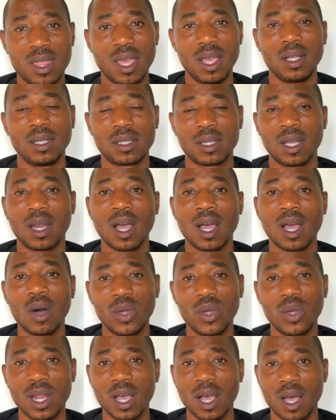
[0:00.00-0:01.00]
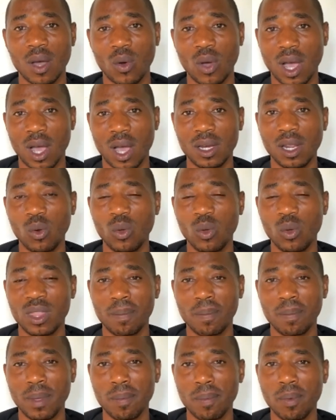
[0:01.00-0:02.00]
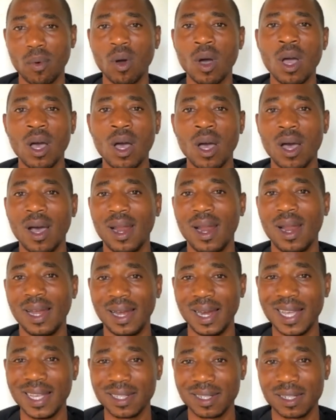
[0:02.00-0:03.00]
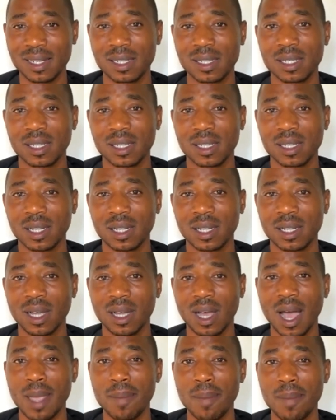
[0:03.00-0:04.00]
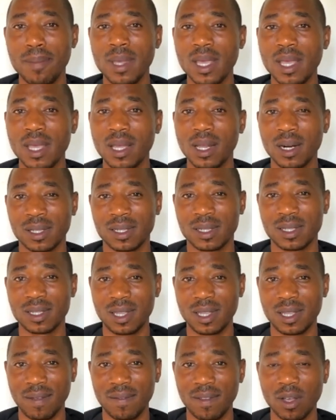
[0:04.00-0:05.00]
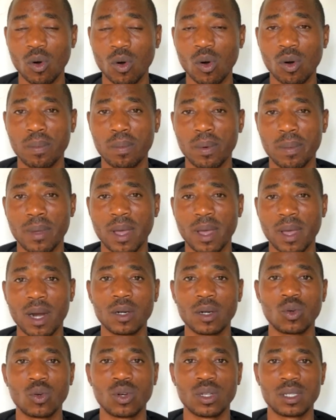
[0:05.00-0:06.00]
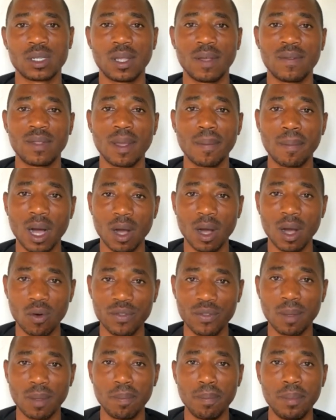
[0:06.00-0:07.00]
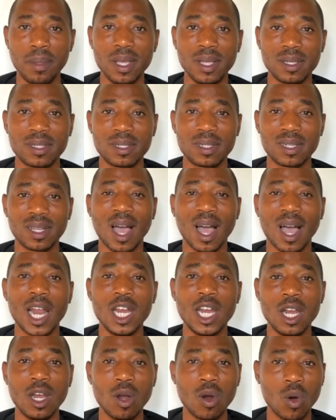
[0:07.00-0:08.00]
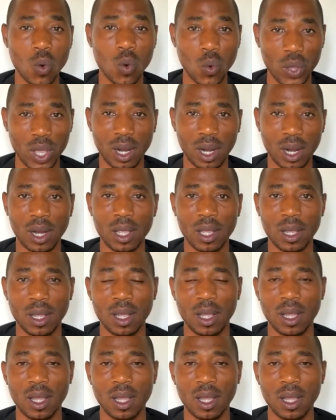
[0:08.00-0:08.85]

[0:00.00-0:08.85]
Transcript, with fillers: things and how I deal with the people. Lest I be receiving or preparing to receive the mark of the beast unknowingly.